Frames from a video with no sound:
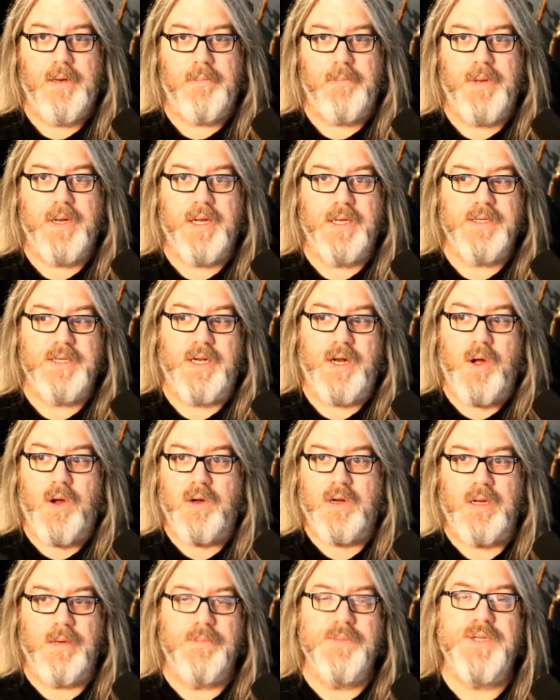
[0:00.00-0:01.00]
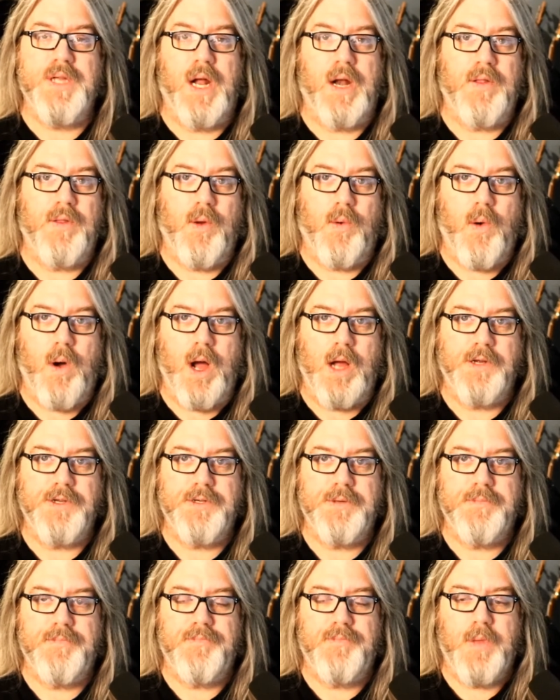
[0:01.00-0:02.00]
because it all comes out in the
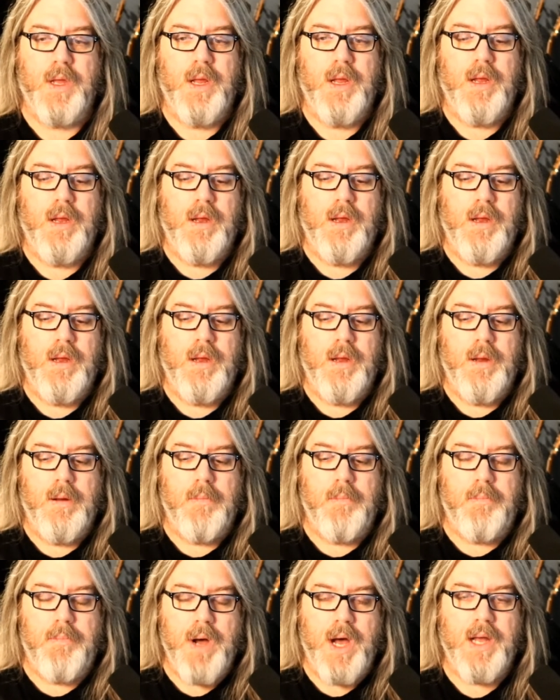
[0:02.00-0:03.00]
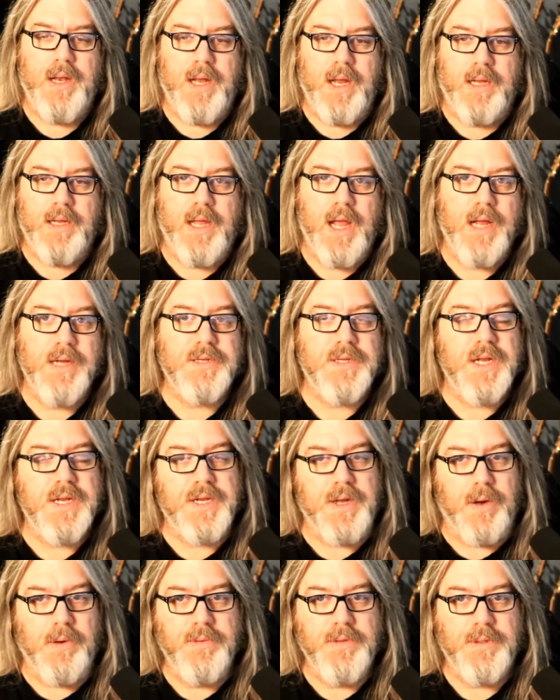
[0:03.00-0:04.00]
wash. But in case they
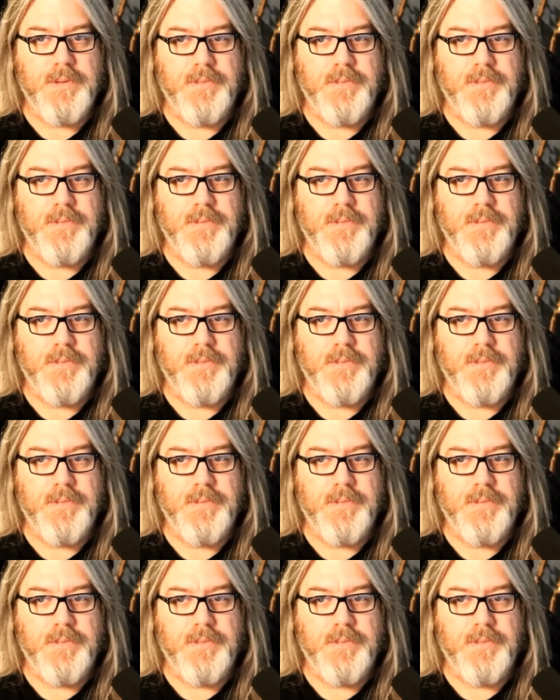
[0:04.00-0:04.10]
don't,